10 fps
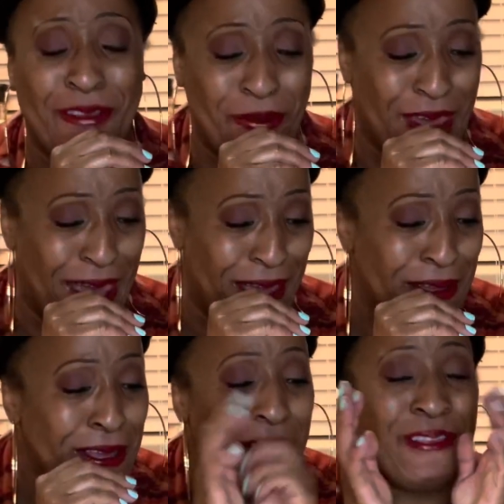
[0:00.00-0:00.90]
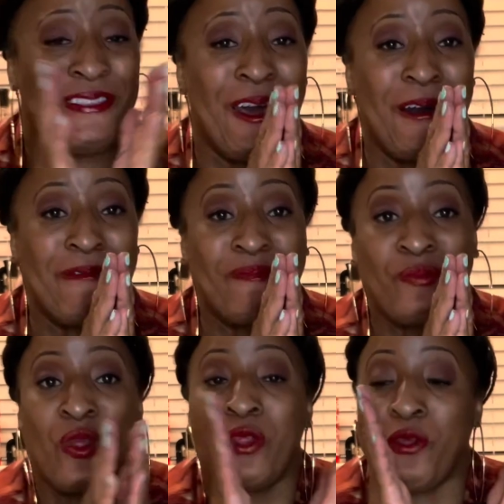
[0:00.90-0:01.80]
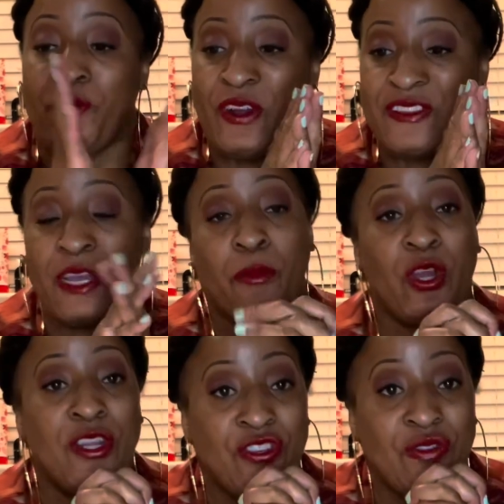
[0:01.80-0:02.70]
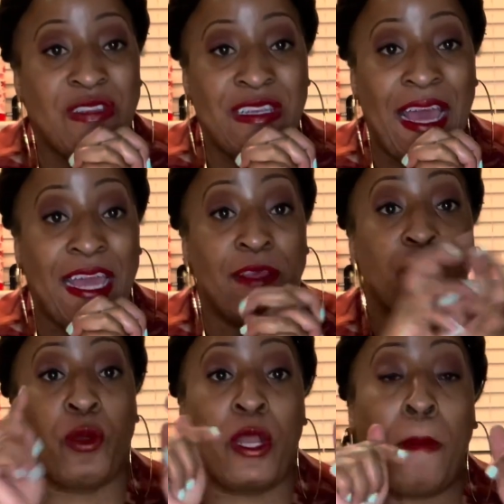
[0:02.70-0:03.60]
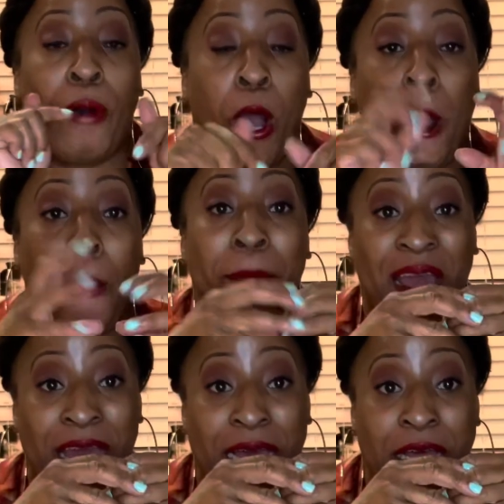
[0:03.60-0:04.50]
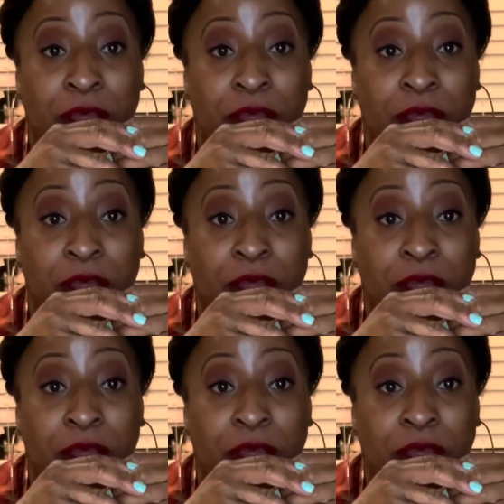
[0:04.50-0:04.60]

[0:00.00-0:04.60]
Okay, so the first thing we're gonna do today is we're gonna par bake